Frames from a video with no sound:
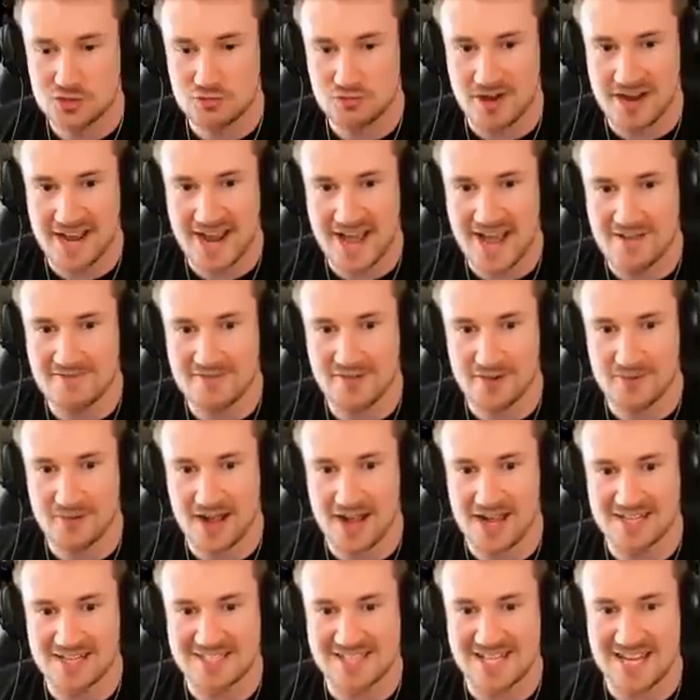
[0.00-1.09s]
drink
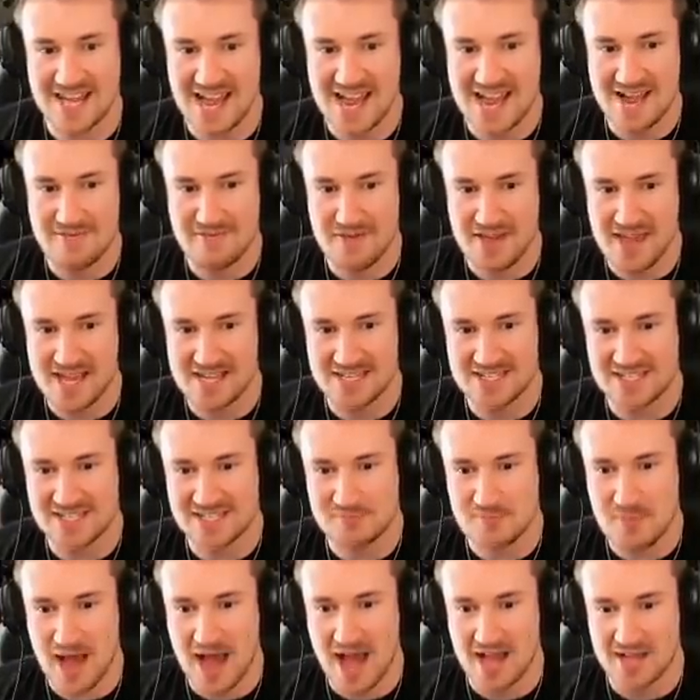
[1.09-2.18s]
everywhere. TV
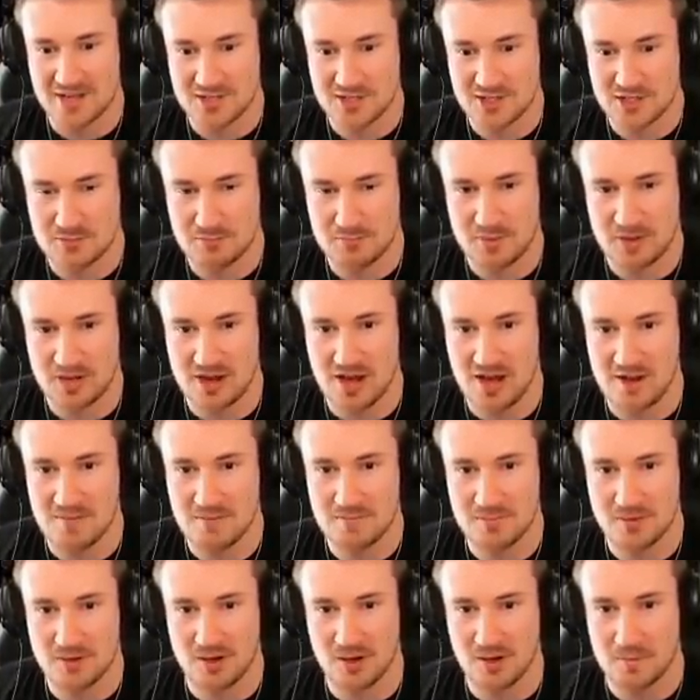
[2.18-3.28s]
smashed.
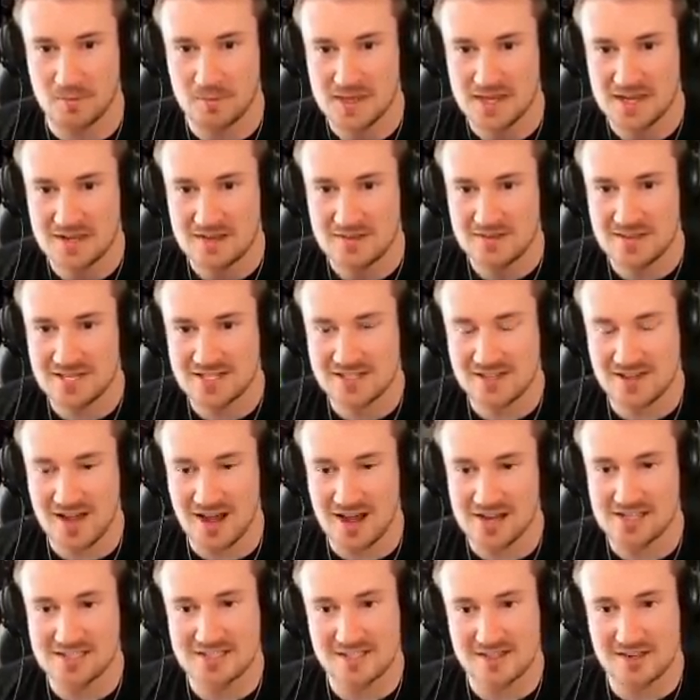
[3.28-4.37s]
Plant pot. This
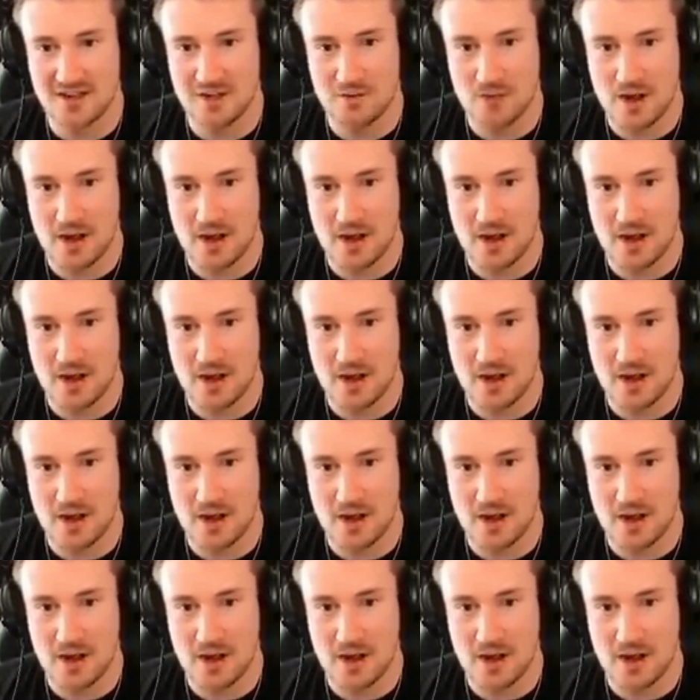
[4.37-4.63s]
guy doesn't know